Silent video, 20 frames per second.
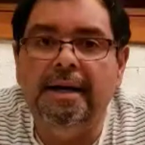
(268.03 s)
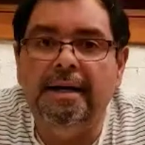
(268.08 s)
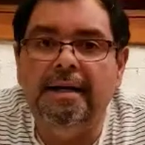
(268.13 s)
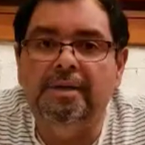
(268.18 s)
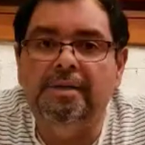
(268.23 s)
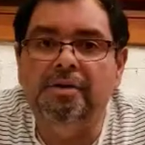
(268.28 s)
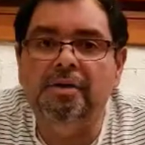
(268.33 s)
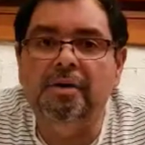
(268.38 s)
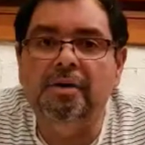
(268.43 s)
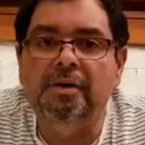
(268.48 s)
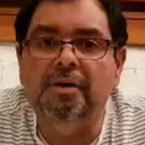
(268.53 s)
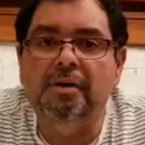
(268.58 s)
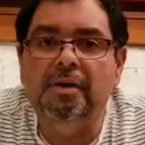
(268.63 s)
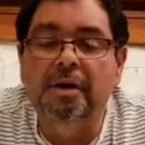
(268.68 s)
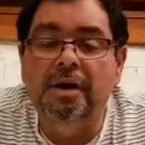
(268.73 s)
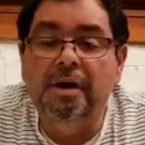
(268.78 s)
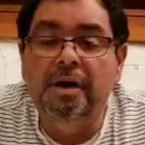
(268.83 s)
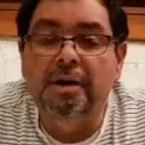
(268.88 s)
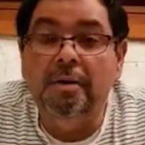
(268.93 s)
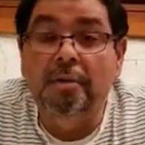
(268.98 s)
So
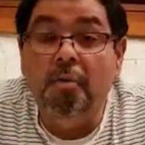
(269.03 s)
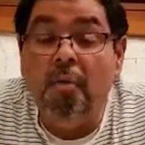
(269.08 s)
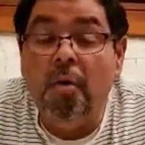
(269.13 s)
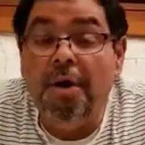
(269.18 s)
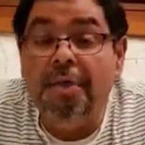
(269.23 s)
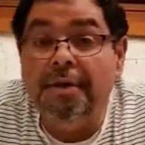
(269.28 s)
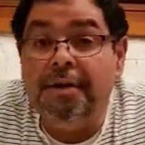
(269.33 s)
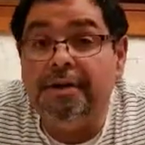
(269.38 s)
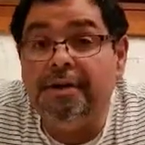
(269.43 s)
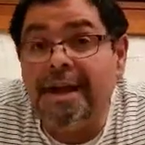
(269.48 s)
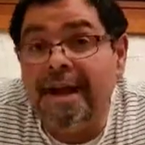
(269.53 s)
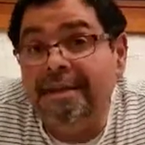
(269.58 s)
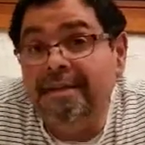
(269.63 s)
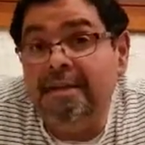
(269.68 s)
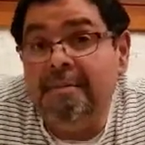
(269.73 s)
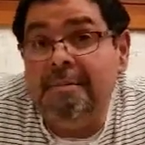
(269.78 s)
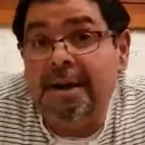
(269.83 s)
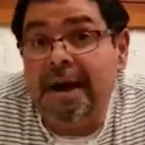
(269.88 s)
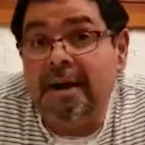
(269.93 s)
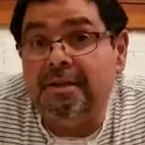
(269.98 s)
when they're tightly
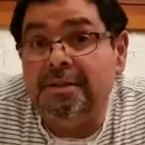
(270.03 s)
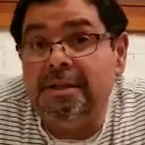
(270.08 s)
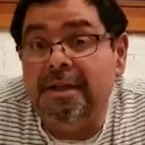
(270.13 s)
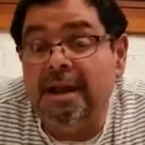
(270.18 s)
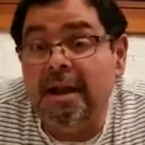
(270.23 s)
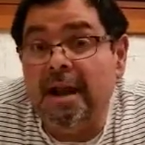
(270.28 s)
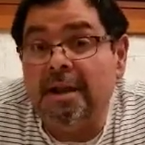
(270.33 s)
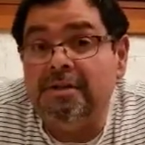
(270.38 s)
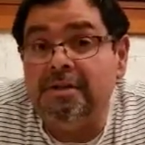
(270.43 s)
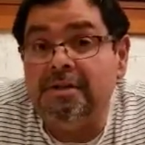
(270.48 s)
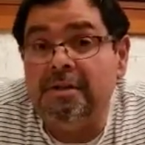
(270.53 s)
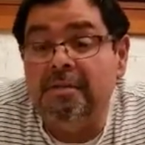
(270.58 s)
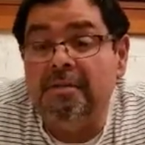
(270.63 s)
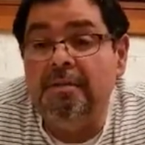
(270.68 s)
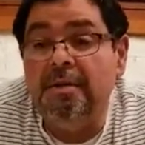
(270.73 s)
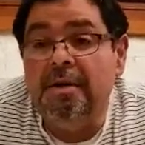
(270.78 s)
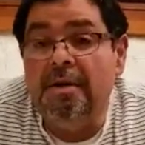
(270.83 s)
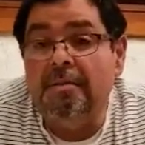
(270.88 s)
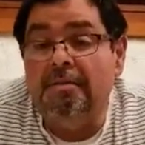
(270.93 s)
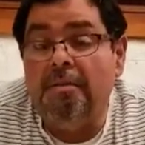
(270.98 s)
bound to that oxygen
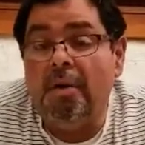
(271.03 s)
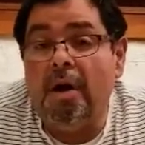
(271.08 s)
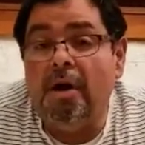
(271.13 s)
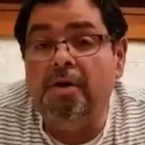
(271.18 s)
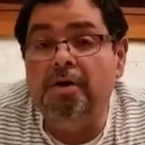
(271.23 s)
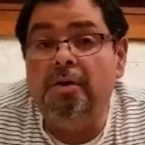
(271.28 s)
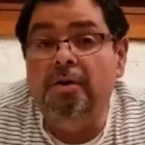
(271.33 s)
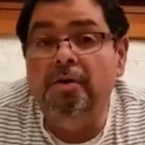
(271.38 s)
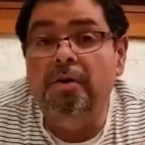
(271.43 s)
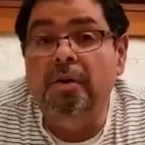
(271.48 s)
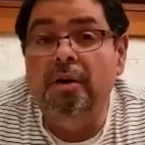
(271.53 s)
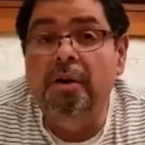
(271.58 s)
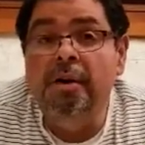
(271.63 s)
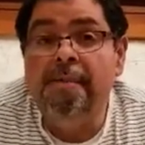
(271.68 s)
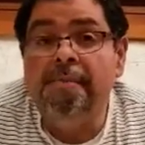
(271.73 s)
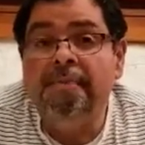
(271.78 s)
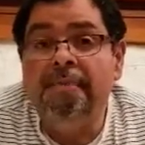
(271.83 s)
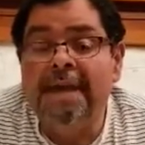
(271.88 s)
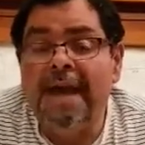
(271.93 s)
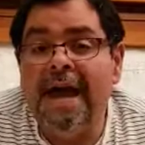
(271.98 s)
molecule,
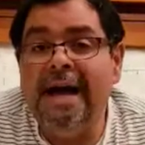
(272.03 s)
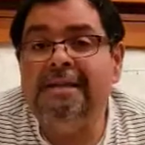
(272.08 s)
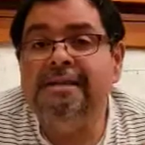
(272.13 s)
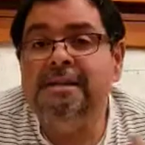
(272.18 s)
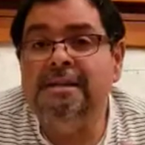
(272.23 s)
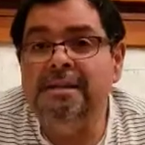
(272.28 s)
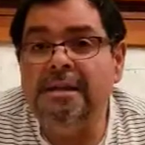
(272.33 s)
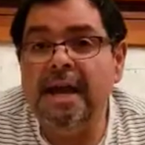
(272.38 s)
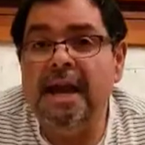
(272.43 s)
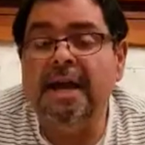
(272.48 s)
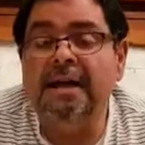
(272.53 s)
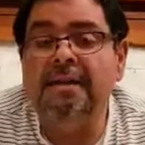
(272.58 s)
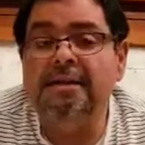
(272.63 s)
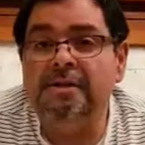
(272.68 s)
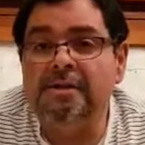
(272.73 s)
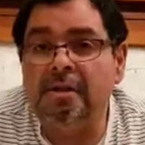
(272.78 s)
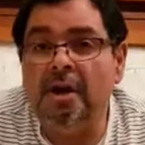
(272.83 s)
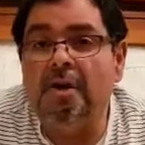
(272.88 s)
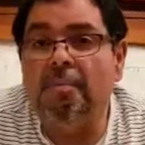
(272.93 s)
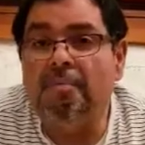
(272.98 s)
as the tannins
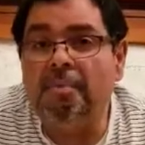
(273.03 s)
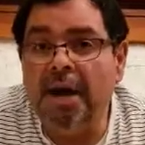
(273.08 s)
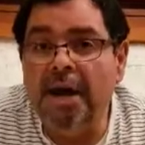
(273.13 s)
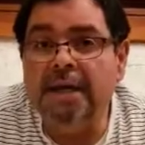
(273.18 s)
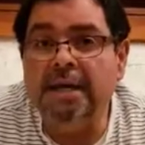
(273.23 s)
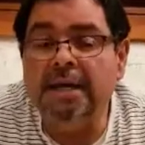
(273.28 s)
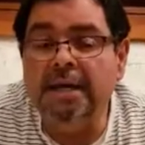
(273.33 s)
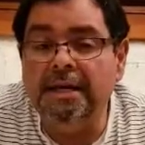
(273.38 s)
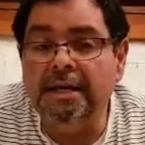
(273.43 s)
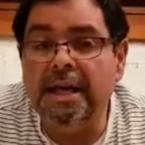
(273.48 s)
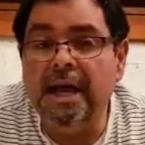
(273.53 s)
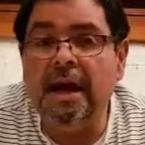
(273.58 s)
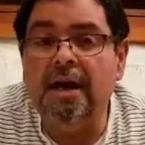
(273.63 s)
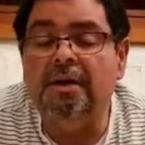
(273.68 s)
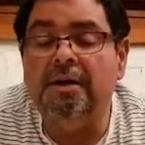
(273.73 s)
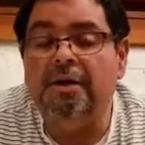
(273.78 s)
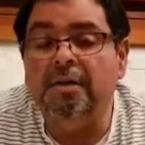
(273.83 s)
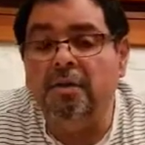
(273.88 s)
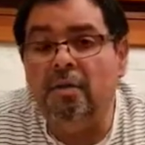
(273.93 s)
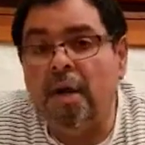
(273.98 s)
start breaking down
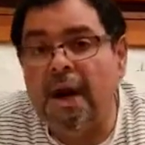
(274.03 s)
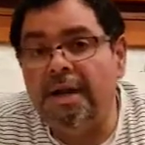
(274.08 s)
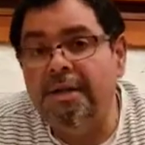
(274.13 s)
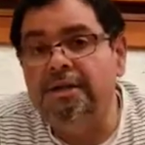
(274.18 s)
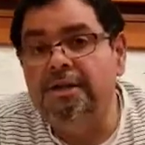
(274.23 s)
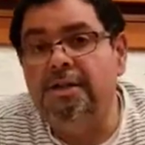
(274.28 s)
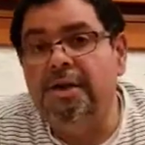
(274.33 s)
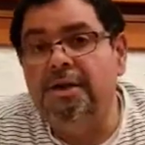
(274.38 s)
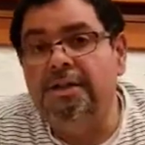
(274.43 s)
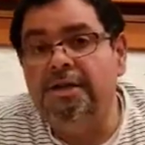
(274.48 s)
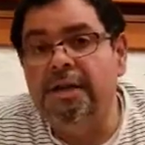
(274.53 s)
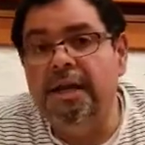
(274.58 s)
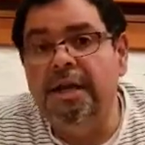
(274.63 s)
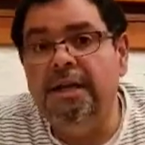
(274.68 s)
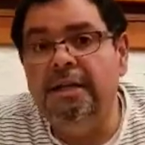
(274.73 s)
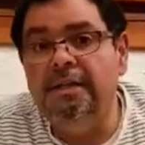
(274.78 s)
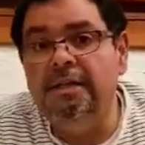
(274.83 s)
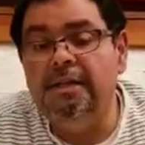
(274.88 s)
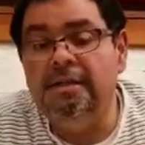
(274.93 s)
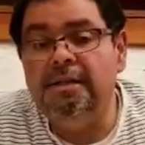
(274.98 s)
and the wine starts
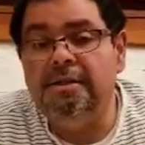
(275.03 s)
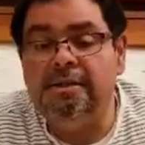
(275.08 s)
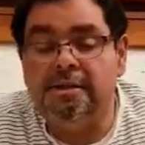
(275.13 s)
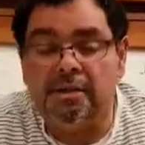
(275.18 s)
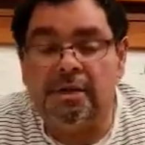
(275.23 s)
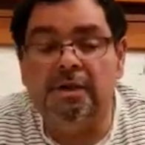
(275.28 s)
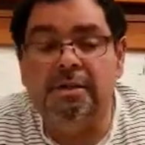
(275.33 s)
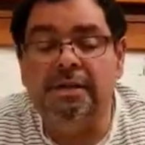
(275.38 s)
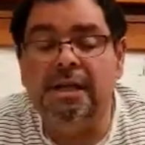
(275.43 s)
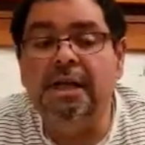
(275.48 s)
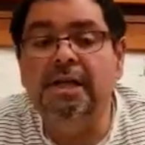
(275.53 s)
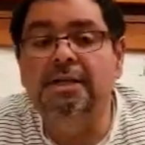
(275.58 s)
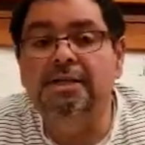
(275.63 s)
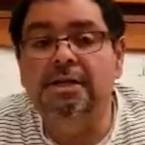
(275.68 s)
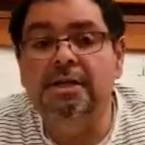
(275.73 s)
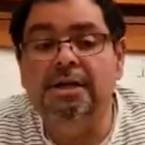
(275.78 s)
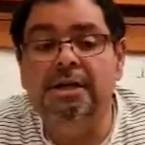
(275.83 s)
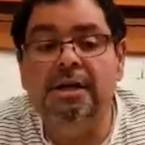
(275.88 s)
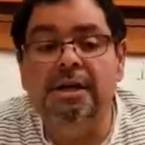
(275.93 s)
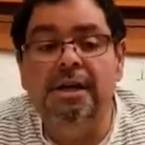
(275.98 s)

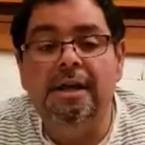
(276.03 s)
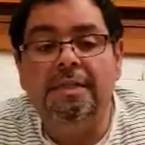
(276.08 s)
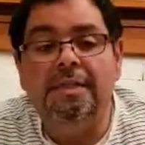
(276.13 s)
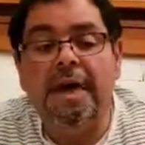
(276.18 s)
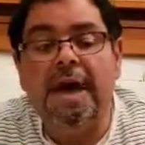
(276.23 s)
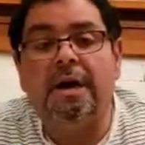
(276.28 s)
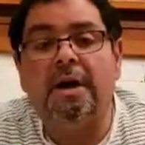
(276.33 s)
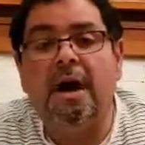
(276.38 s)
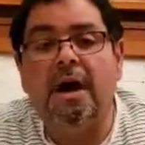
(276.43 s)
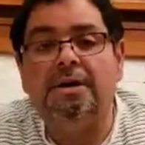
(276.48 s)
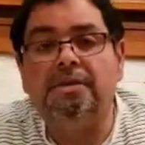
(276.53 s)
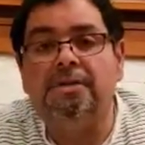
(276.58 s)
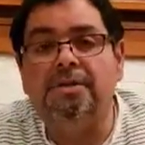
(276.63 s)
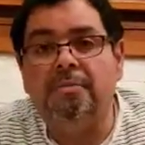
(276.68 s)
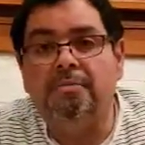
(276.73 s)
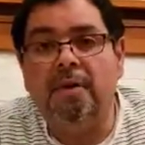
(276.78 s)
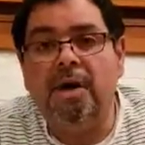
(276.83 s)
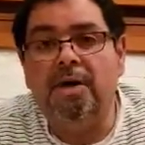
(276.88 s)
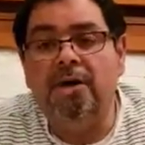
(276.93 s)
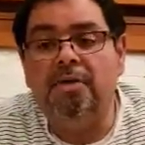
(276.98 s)
aging, that oxygen
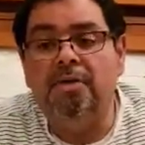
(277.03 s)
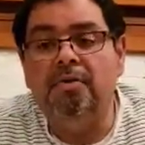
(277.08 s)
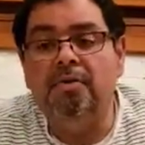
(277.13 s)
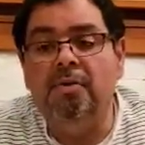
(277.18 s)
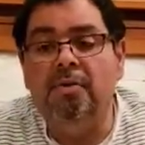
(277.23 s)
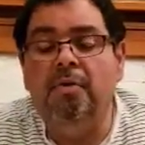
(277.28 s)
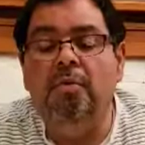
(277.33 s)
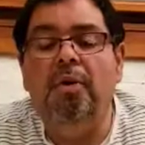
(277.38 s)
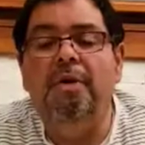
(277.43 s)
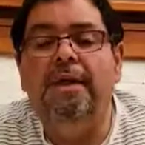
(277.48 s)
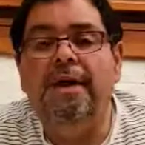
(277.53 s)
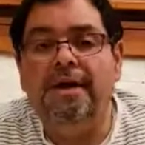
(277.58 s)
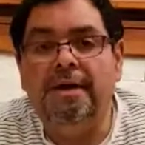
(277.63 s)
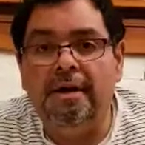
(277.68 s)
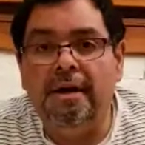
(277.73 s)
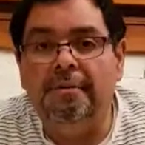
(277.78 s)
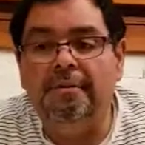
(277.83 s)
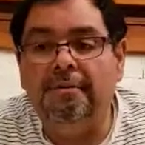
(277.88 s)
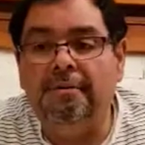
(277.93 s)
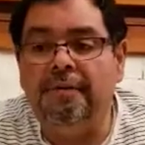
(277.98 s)
molecule will then
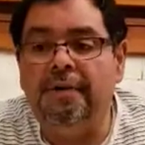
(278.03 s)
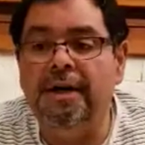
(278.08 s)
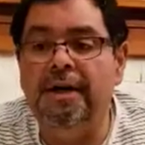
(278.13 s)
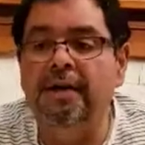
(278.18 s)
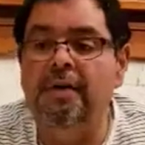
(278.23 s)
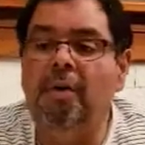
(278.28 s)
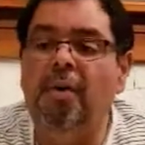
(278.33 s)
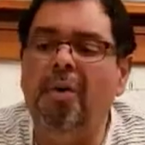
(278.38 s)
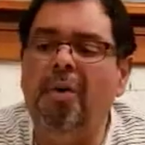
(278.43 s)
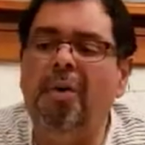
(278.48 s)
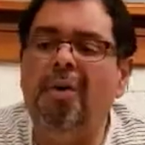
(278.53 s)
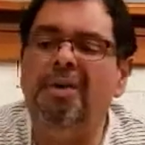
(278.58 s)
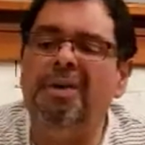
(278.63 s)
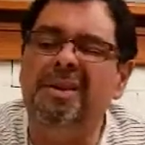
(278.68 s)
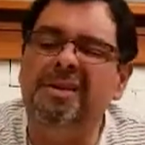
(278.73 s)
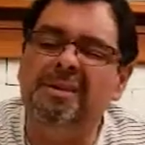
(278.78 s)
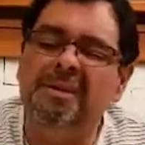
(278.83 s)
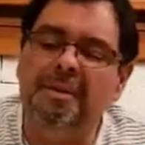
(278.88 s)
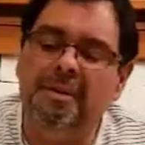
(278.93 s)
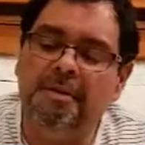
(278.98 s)
come free, or
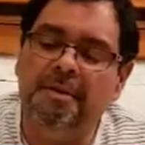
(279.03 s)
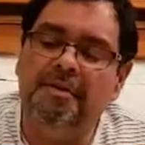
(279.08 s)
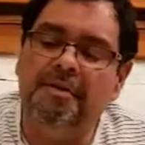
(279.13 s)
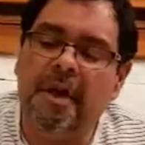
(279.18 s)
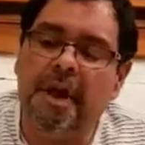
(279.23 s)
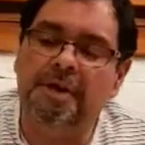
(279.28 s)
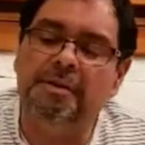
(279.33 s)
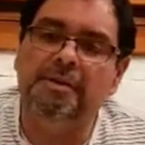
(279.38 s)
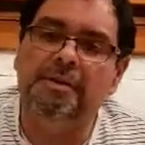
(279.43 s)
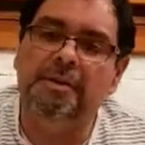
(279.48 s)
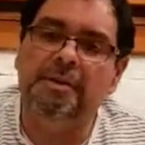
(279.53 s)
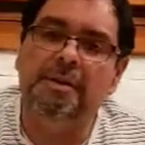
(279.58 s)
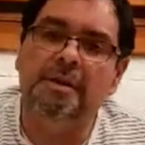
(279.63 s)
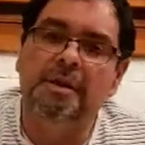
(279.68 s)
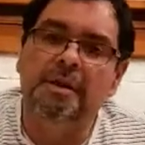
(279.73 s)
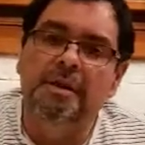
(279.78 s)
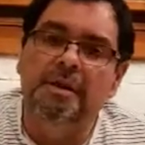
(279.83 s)
there's a little bit of oxygen